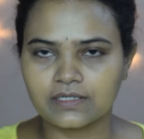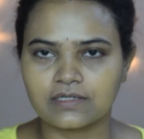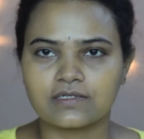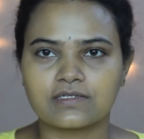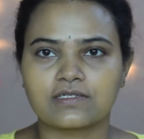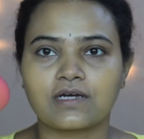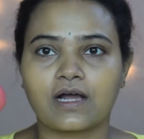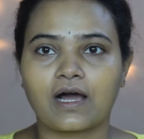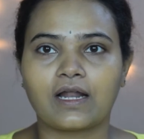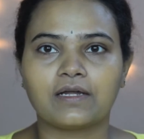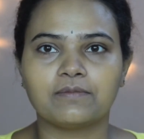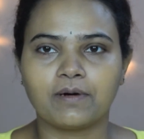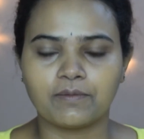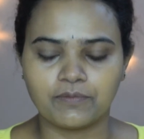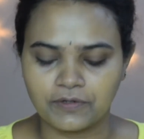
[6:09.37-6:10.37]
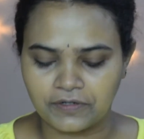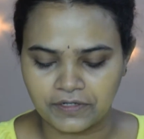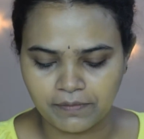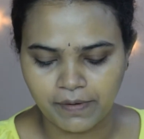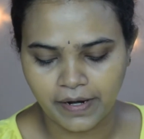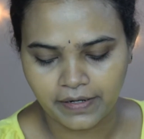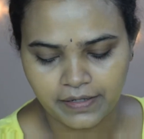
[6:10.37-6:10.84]
This is the Color Bar beauty
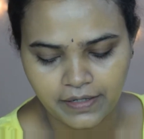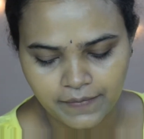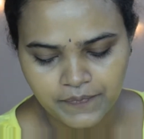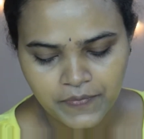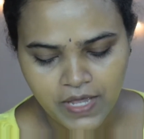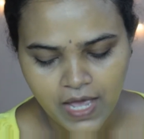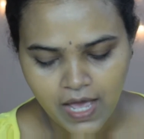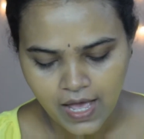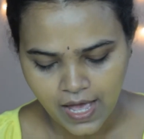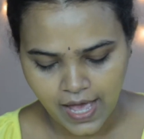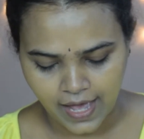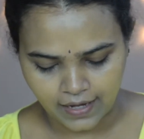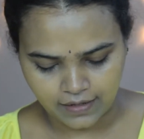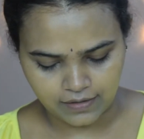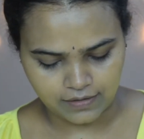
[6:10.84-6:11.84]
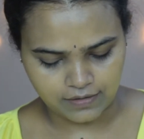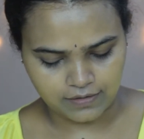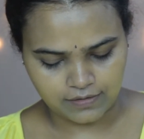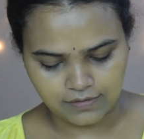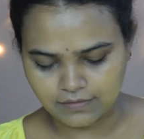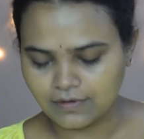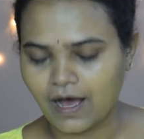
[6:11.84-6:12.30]
blender, and
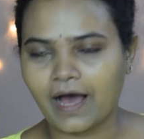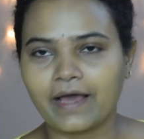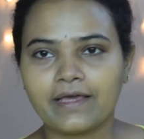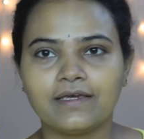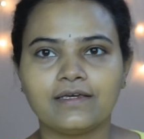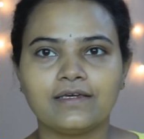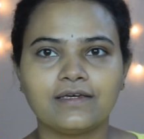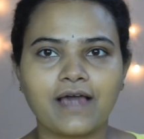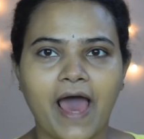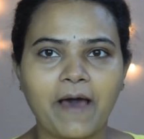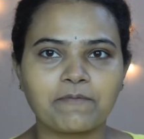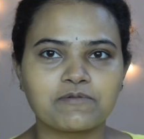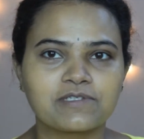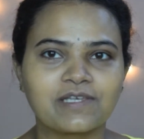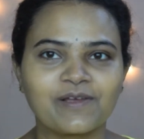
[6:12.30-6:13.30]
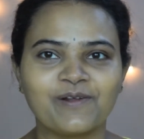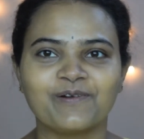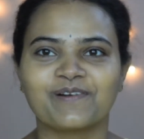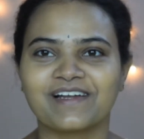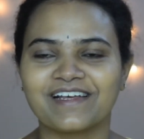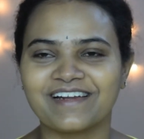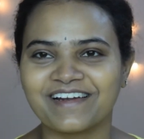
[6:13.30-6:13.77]
I
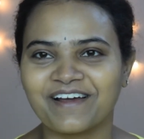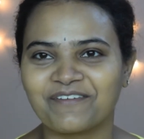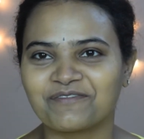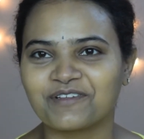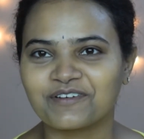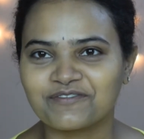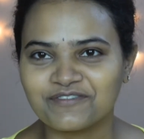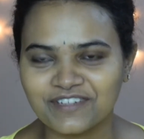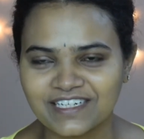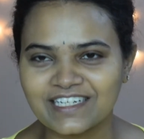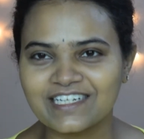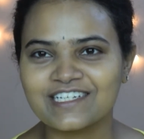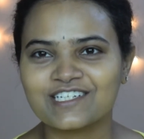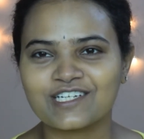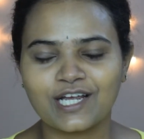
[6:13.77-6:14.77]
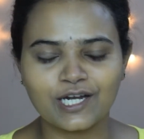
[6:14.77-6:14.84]
absolutely love the finish.